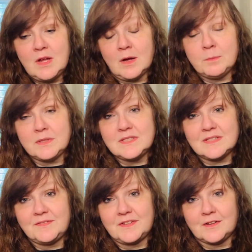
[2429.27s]
please
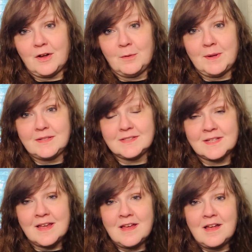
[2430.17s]
leave in the comments.
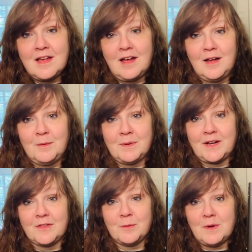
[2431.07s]
But
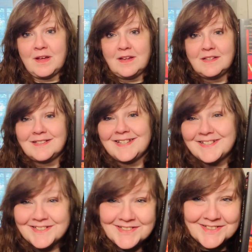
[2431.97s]
otherwise,
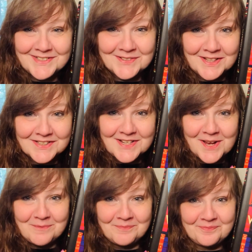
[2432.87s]
till next time.